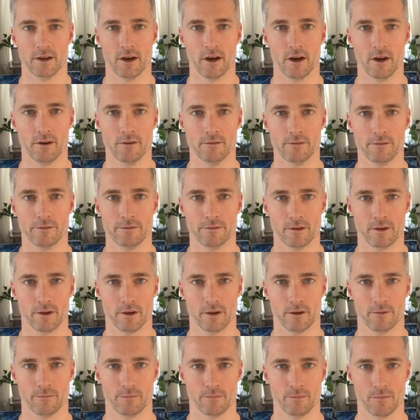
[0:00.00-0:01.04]
of
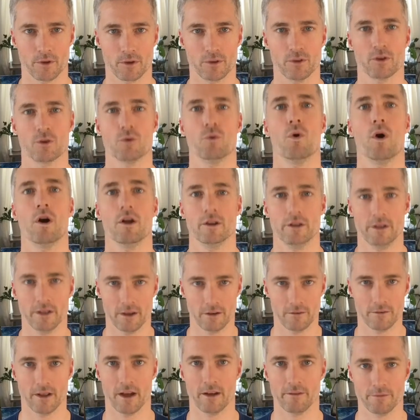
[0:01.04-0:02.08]
the quality
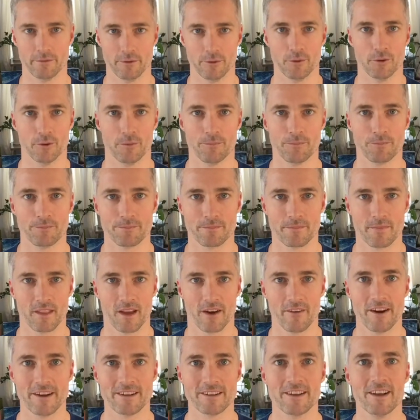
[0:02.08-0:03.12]
of that food.
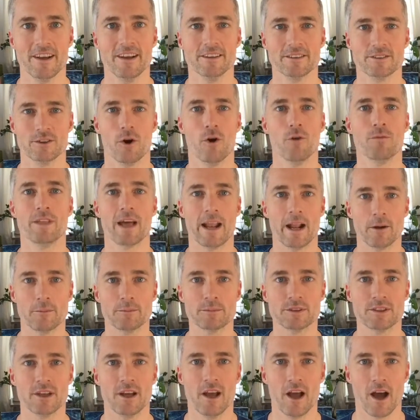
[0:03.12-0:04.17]
All right, so hope that
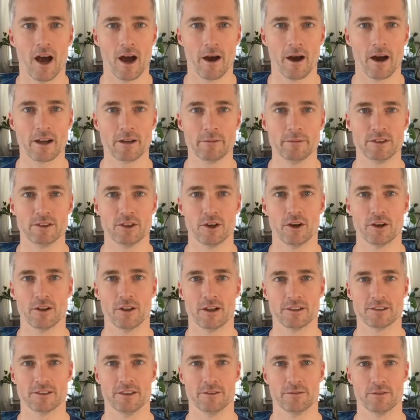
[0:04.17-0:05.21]
helps. I'm going to be sharing
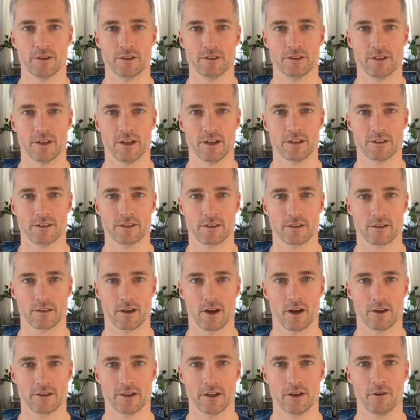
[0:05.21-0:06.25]
lots of different
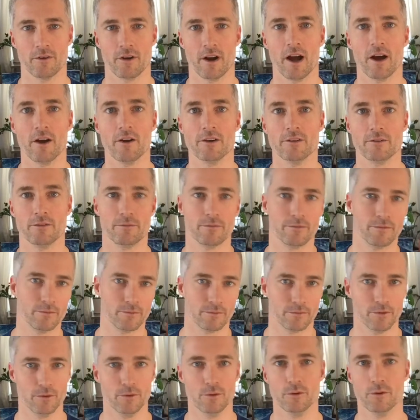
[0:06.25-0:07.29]
content around
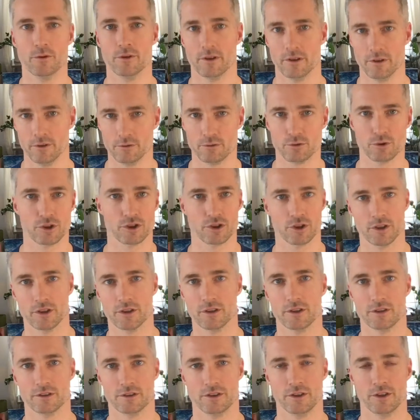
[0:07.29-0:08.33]
food and
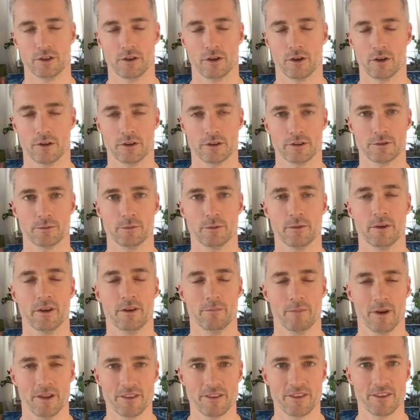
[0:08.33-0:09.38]
nutrition this year, or this
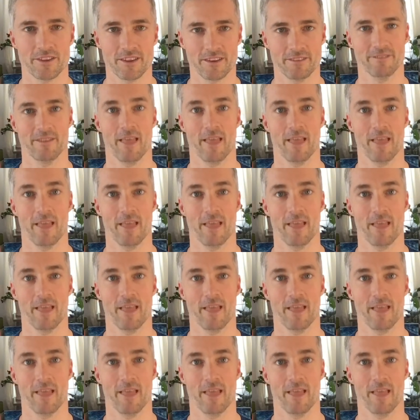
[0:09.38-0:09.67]
month,